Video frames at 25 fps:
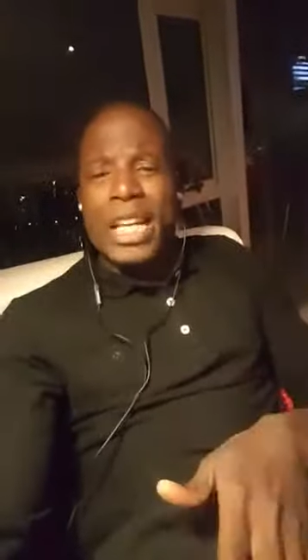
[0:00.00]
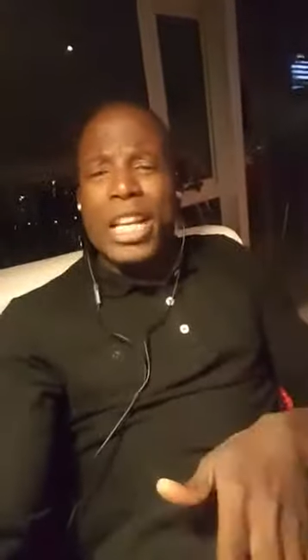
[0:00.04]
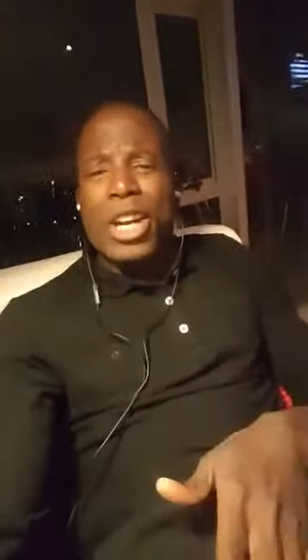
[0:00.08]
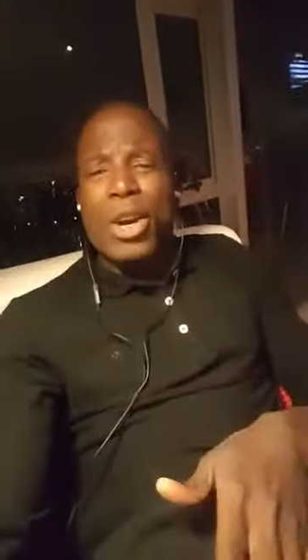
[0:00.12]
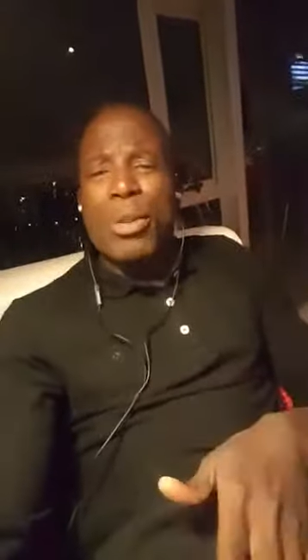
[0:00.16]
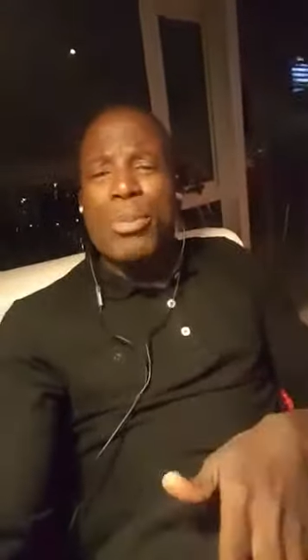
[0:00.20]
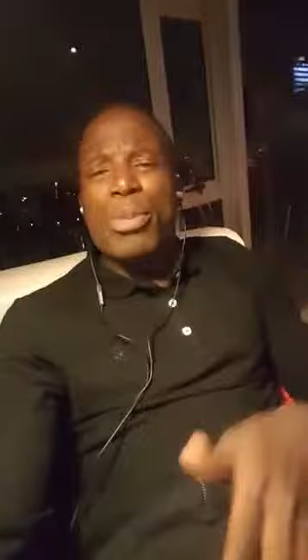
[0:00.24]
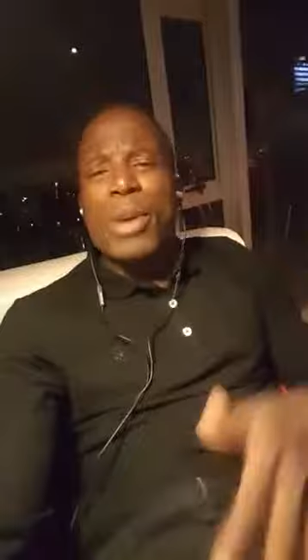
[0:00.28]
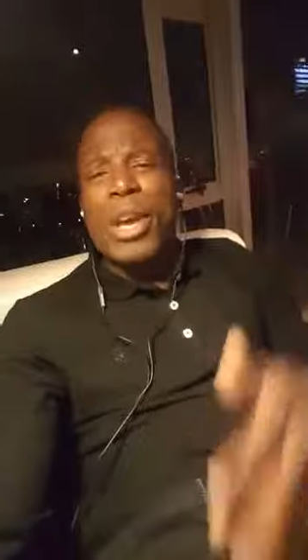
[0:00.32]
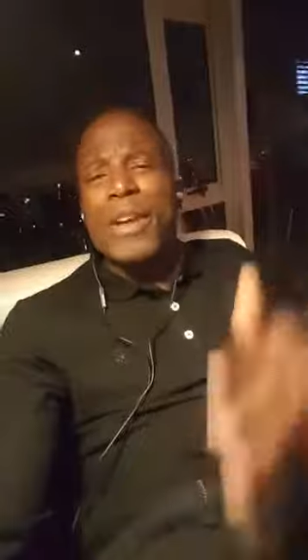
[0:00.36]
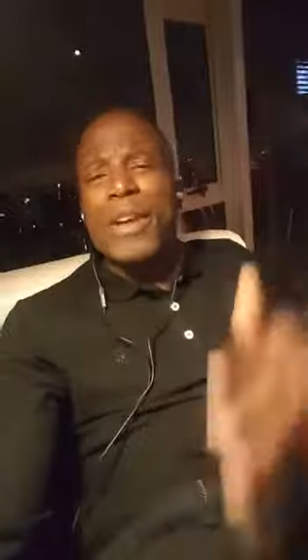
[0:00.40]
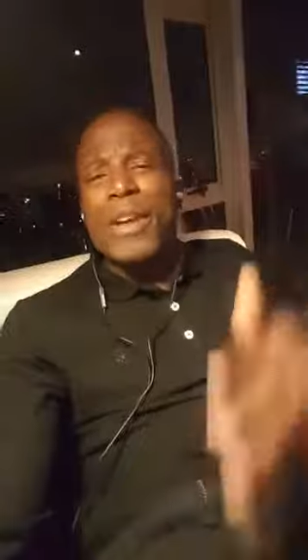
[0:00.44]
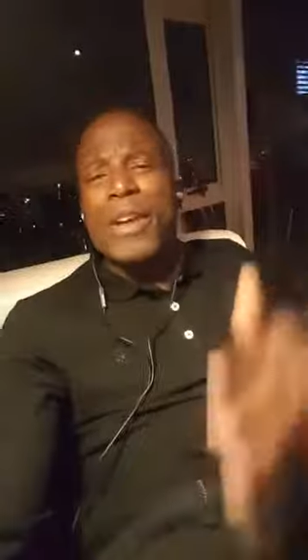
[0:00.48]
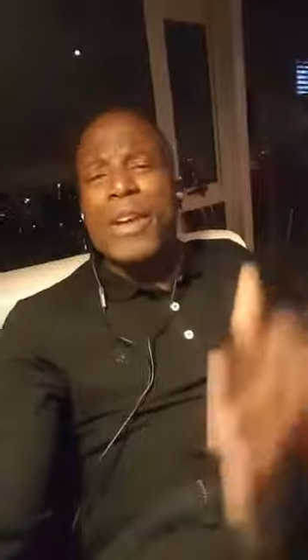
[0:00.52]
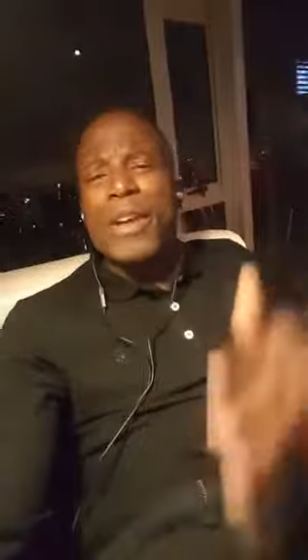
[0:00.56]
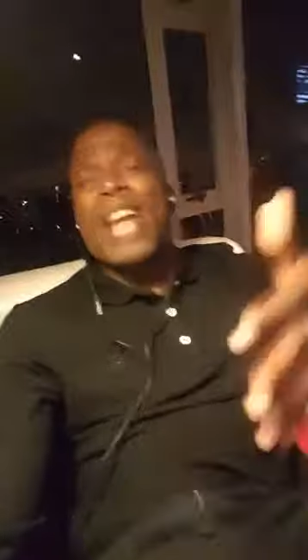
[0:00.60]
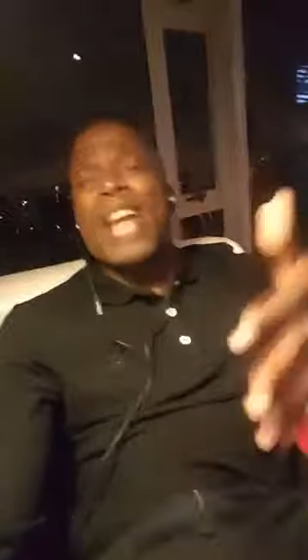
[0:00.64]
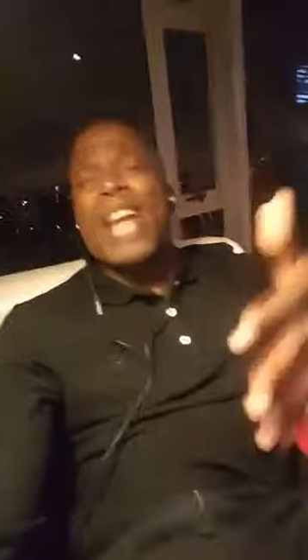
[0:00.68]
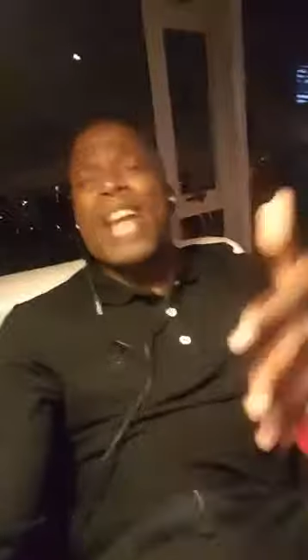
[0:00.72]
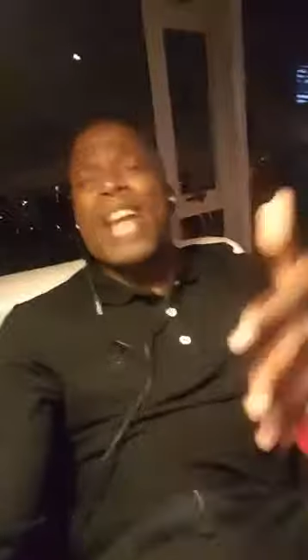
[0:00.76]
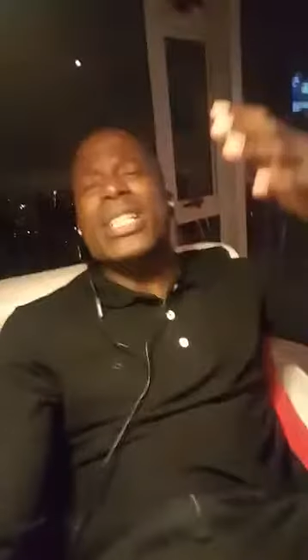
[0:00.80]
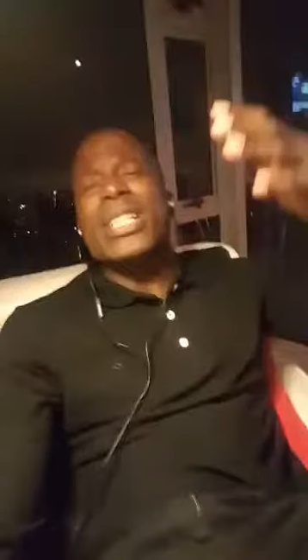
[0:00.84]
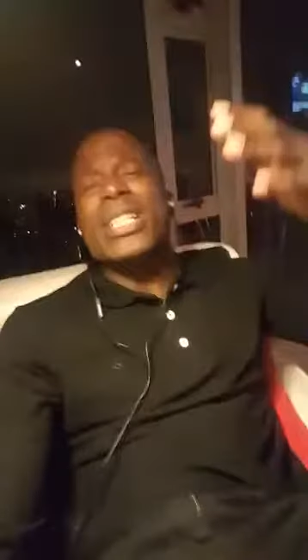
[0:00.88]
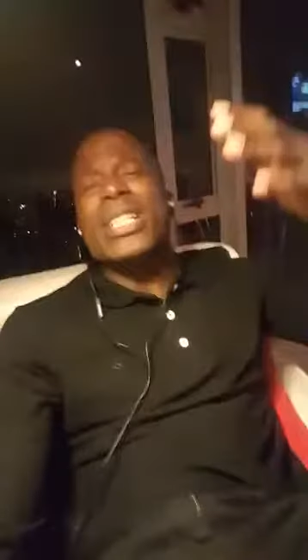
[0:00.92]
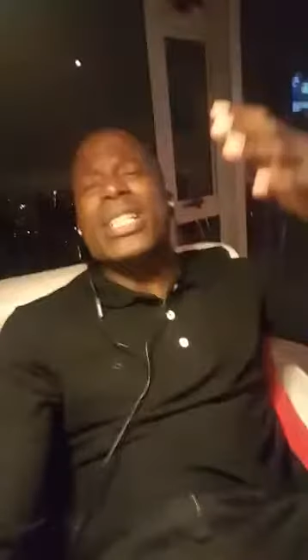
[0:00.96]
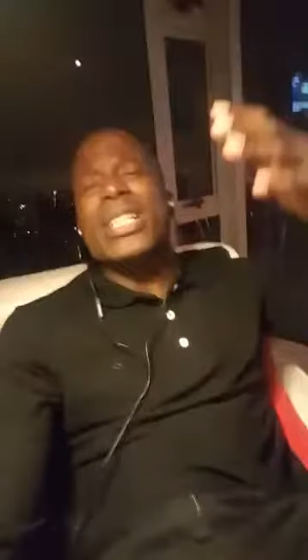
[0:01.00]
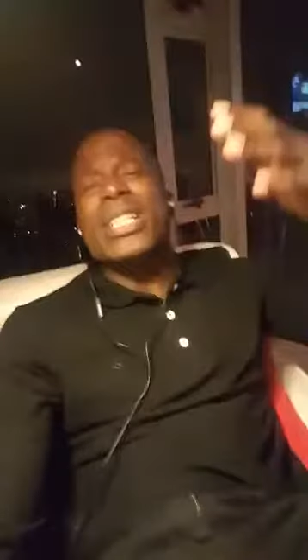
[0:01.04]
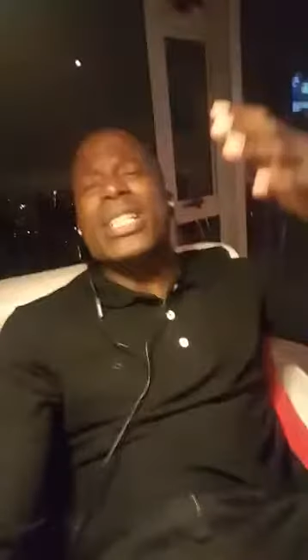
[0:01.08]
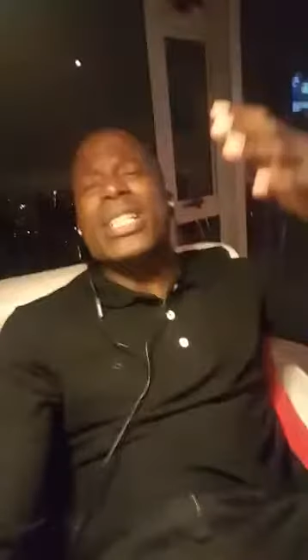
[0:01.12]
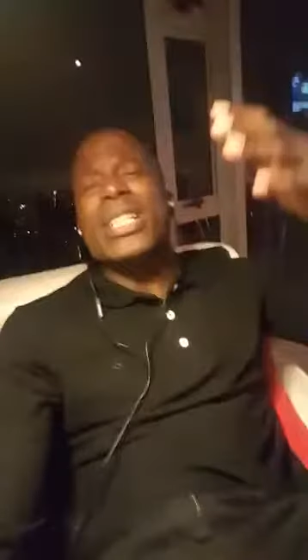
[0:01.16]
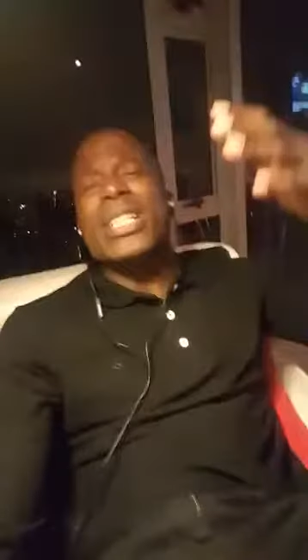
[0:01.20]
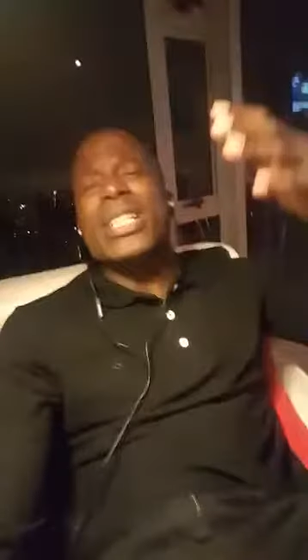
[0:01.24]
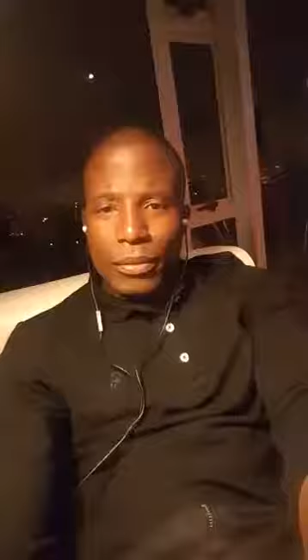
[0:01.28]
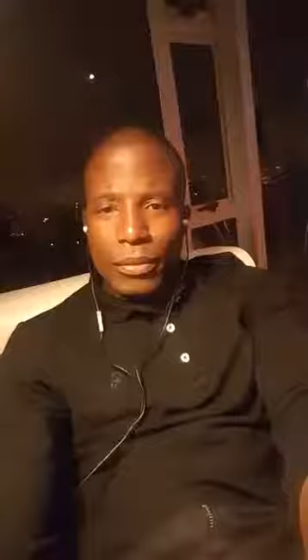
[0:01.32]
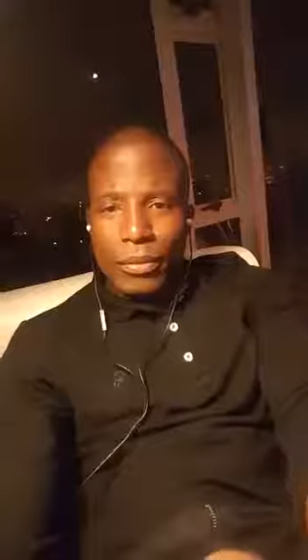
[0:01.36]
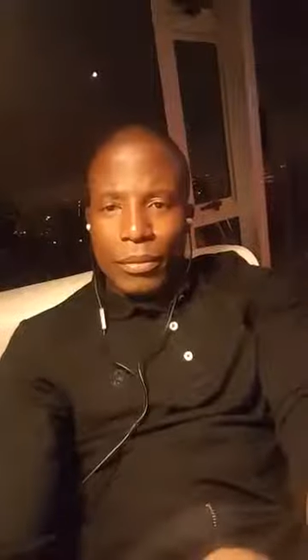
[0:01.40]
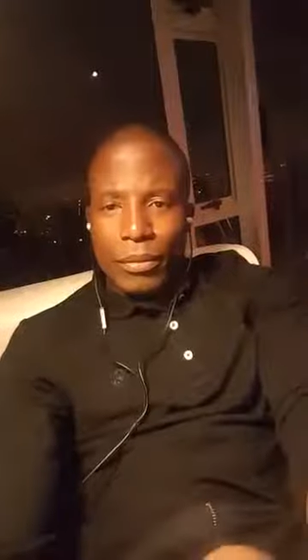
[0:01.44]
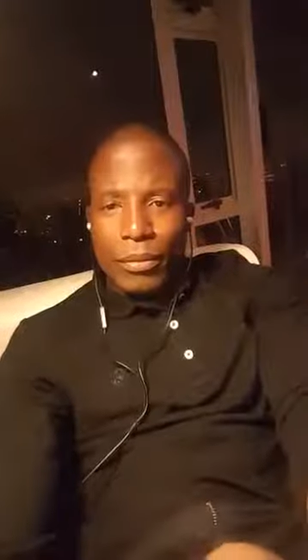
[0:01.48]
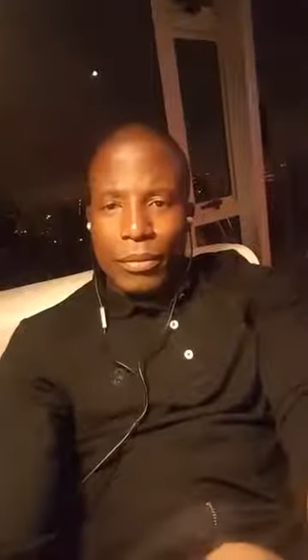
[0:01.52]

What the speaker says: ZANU-PF. I don't give up.